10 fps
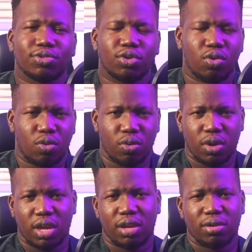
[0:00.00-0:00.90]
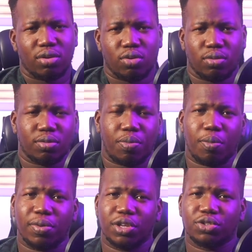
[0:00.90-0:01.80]
The
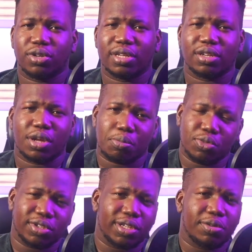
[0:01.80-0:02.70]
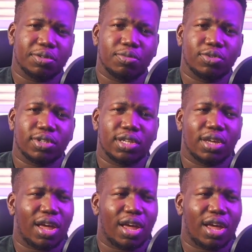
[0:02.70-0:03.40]
population there, they're Muslims mostly.